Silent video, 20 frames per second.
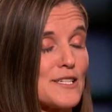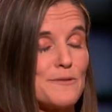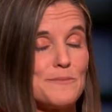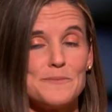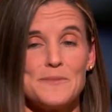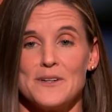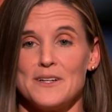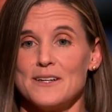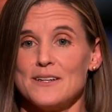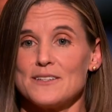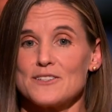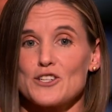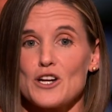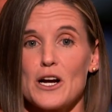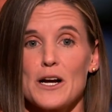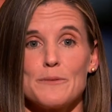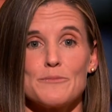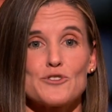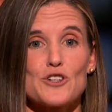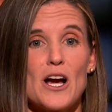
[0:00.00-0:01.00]
Right? And I
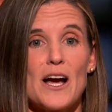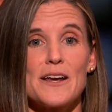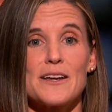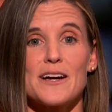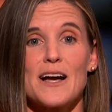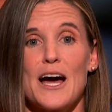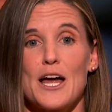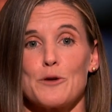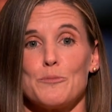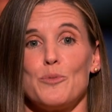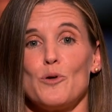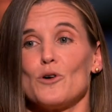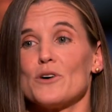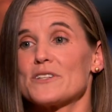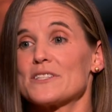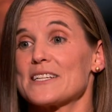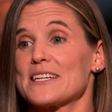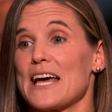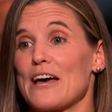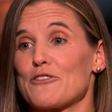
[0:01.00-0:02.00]
Sorry, understand that COVID- I'm trying to kind COVID, of pull it
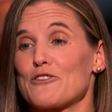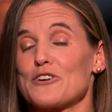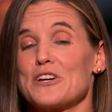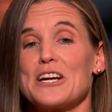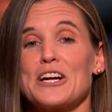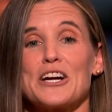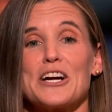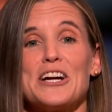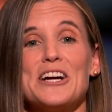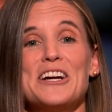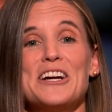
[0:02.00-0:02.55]
together here.